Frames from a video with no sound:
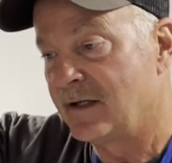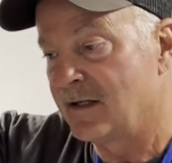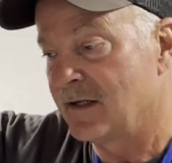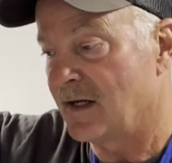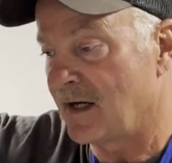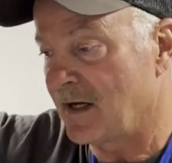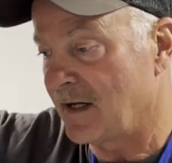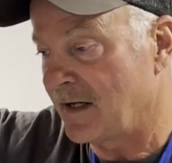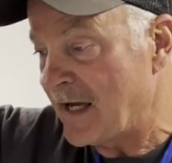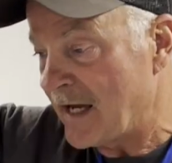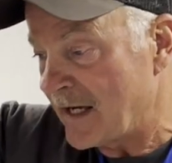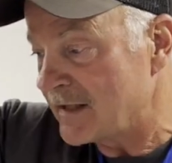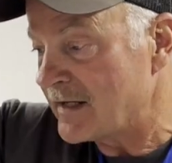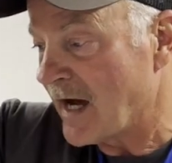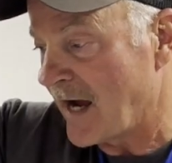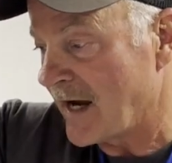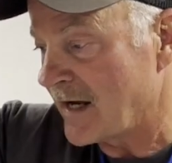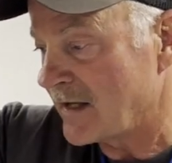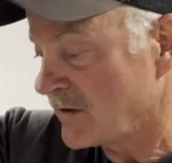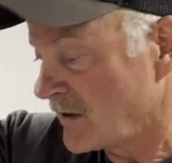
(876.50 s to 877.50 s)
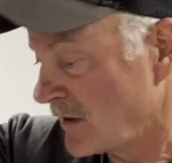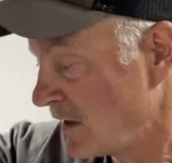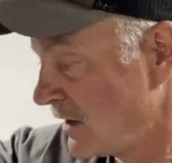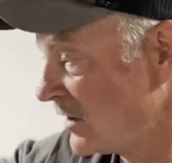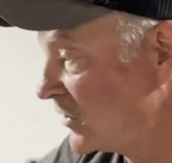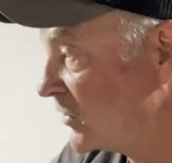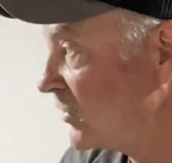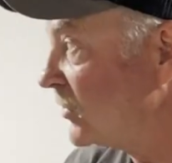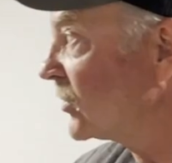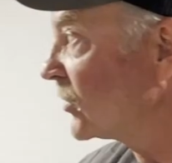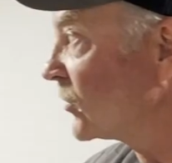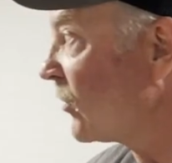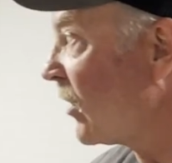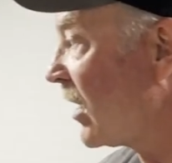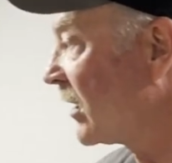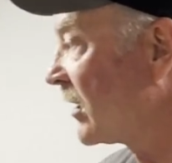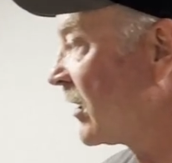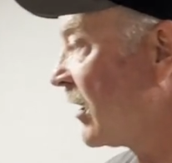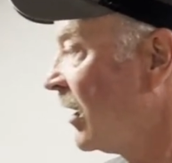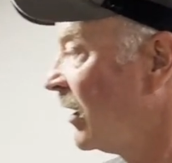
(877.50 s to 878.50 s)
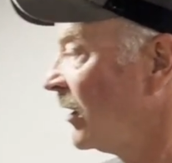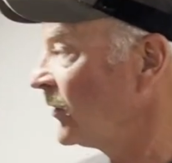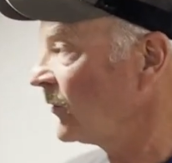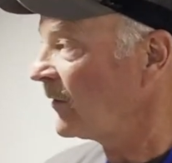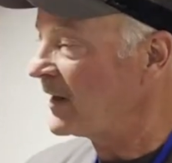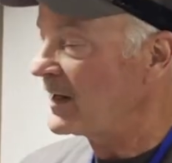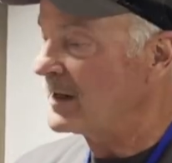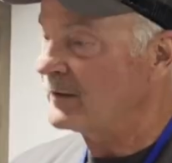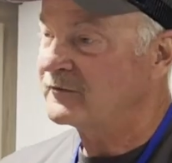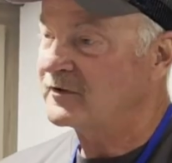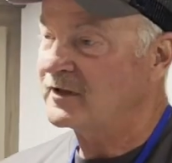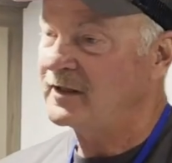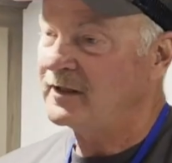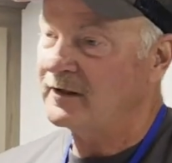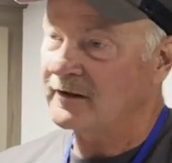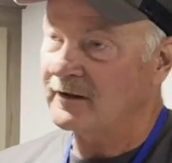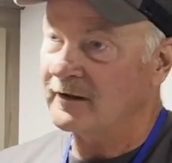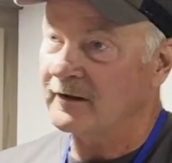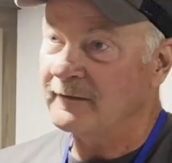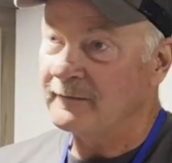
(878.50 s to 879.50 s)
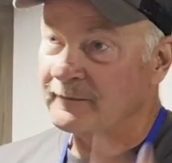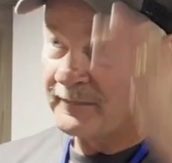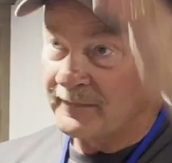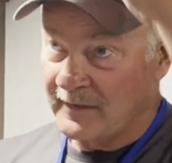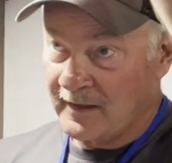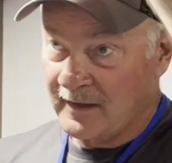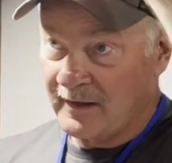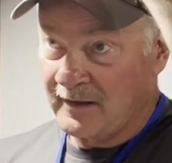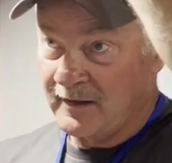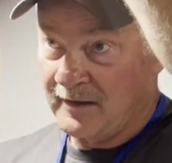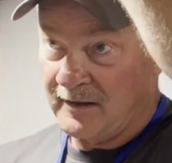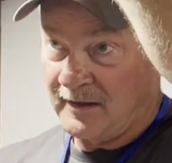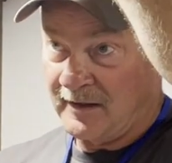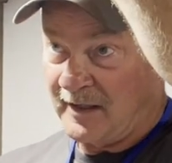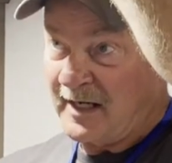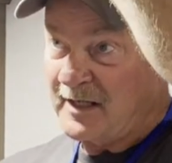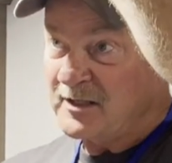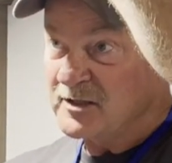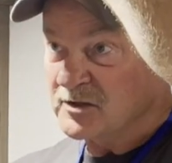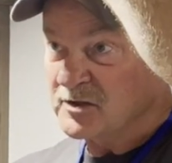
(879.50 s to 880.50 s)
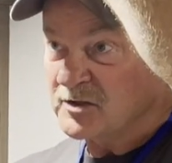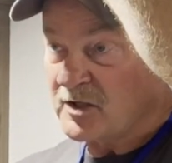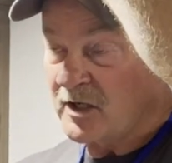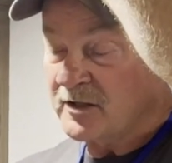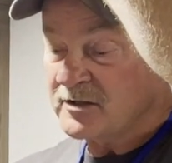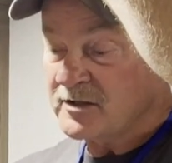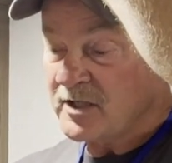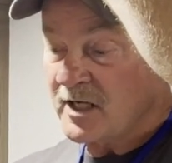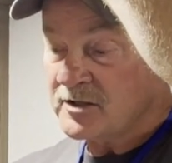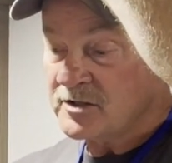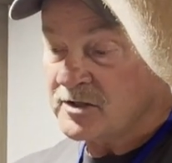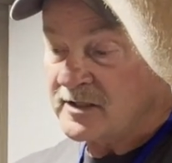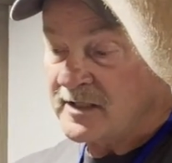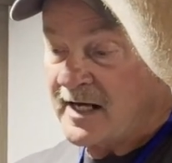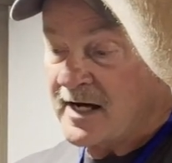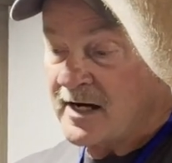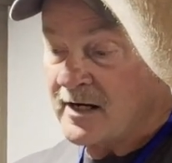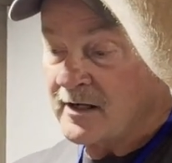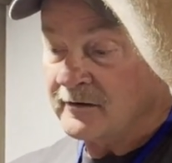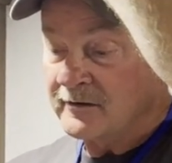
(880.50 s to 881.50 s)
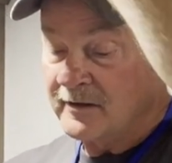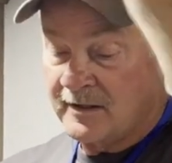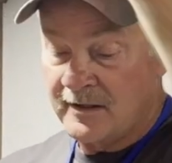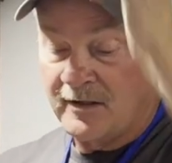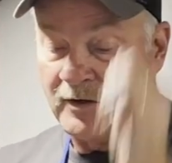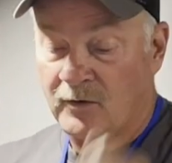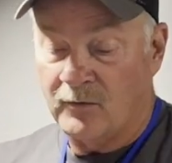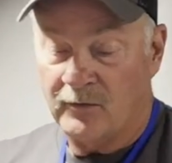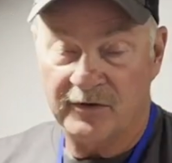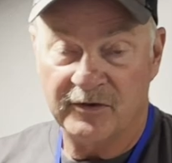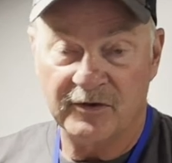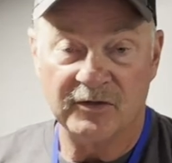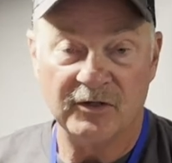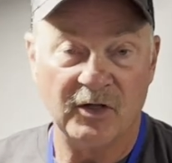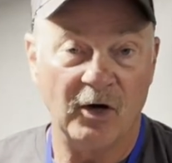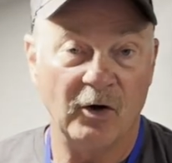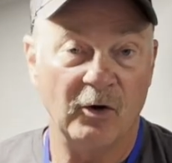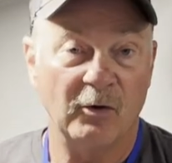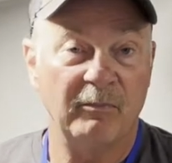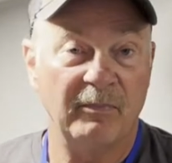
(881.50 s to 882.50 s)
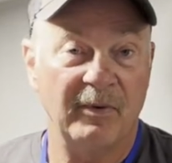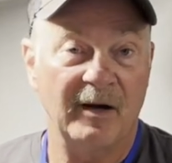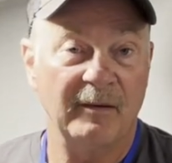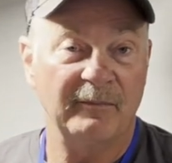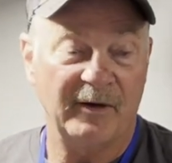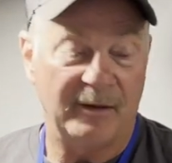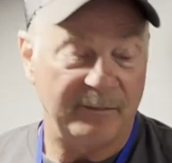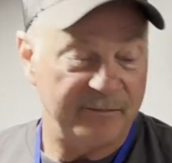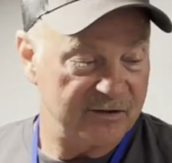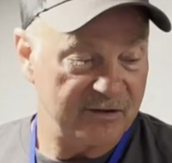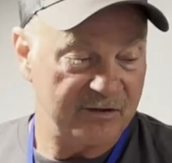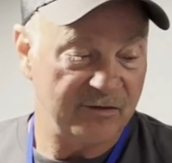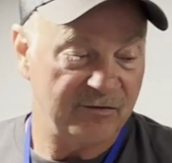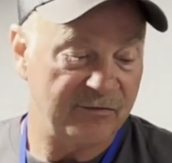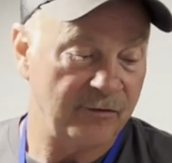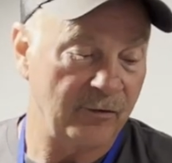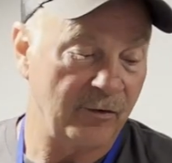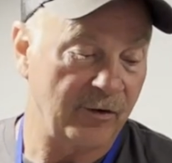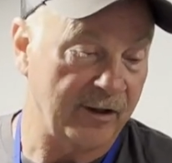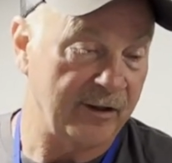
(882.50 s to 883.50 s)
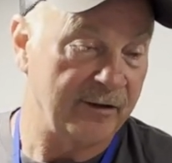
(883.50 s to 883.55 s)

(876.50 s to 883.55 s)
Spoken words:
head height. You can walk all the way up to here, and I just start touching now with no bump ups in the floor.